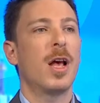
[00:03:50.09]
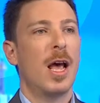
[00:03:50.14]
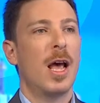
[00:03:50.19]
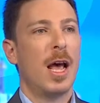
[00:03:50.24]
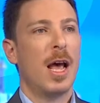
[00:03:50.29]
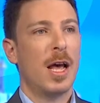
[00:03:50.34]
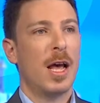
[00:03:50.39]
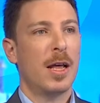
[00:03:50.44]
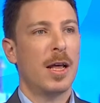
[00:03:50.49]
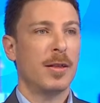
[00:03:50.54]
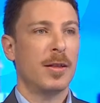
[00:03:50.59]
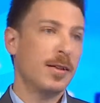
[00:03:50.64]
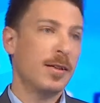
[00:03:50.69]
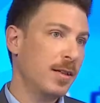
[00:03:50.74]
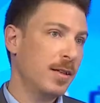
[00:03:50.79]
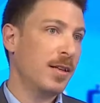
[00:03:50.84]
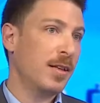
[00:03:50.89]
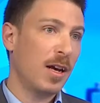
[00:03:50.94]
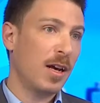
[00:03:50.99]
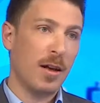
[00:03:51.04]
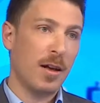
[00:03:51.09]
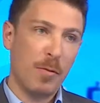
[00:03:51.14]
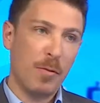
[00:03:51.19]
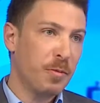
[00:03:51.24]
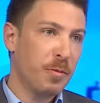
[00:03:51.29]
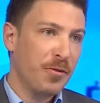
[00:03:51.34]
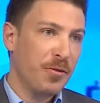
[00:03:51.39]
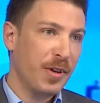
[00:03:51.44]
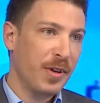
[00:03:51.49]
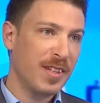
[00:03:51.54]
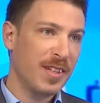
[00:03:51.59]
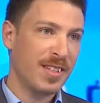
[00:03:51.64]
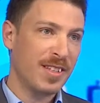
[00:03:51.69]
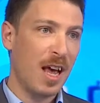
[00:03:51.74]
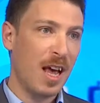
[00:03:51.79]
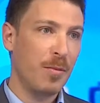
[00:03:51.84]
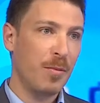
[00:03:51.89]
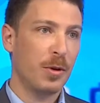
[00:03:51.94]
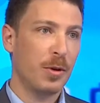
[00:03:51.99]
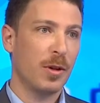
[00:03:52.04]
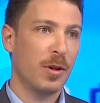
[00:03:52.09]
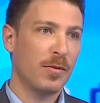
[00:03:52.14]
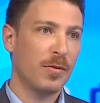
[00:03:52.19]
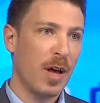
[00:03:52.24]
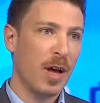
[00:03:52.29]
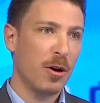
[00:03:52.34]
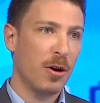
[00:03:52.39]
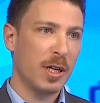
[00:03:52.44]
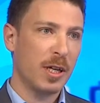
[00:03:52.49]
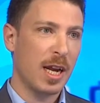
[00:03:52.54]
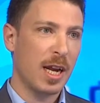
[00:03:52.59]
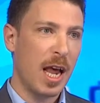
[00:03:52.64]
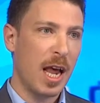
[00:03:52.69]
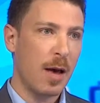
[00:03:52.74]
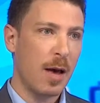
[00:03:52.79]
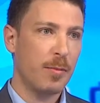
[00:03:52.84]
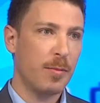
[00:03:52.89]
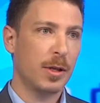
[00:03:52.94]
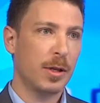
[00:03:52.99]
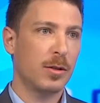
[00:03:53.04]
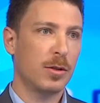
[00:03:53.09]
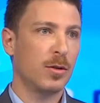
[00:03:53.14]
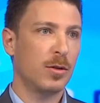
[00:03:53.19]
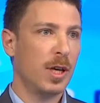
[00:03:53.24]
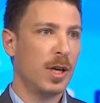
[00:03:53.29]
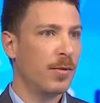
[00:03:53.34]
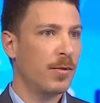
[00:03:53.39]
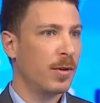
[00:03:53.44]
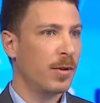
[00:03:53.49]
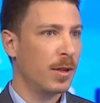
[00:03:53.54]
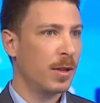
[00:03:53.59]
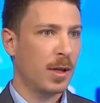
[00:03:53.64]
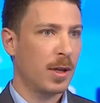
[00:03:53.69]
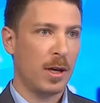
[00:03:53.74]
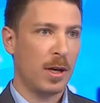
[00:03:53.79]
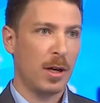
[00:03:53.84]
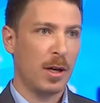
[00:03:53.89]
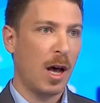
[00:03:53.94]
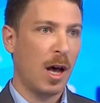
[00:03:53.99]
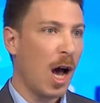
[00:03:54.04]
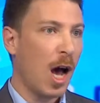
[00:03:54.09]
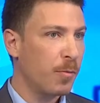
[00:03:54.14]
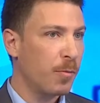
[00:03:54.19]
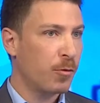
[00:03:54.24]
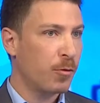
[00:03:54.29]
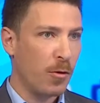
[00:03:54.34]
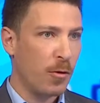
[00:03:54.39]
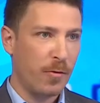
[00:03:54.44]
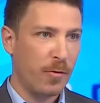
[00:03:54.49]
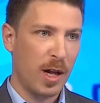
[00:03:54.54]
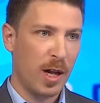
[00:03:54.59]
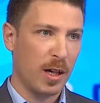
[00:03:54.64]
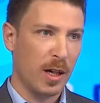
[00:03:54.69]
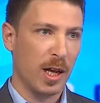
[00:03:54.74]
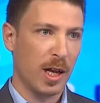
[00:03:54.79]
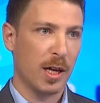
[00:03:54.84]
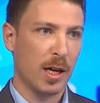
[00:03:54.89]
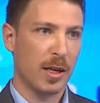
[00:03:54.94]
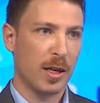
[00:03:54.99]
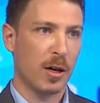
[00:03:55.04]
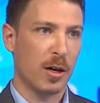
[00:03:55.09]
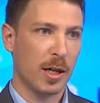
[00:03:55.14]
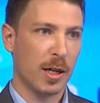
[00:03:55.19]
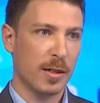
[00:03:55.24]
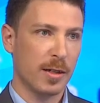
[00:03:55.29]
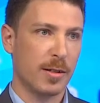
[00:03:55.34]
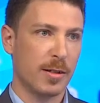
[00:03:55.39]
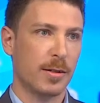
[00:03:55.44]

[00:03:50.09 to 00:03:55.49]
And this is a perfect example of how it can happen to even the high-profile targets.